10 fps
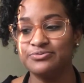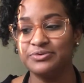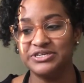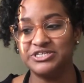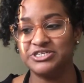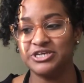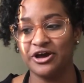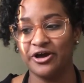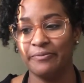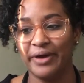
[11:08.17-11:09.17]
which
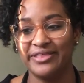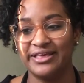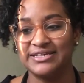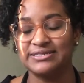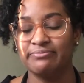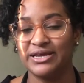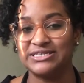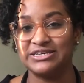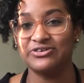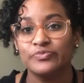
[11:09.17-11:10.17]
I think is a big
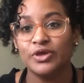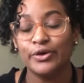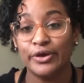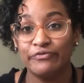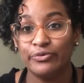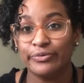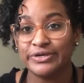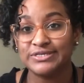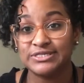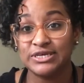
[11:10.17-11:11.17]
deal. If you
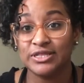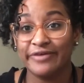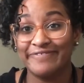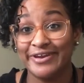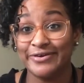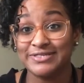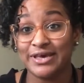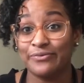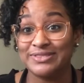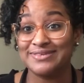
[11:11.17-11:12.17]
want to see like videos
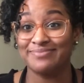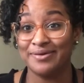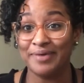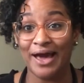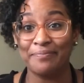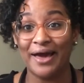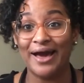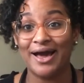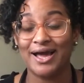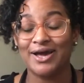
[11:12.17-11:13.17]
like what's in my
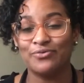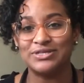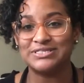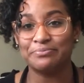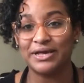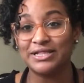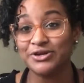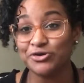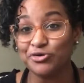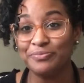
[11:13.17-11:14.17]
backpack, what's in my
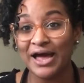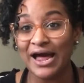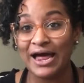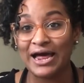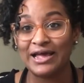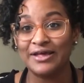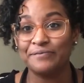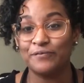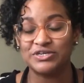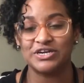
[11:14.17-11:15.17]
clinical bag,
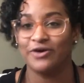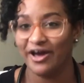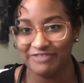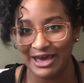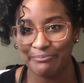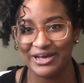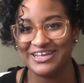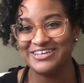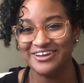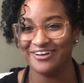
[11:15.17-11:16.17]
which I don't have yet,
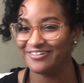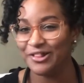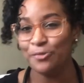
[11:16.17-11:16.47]
but you know,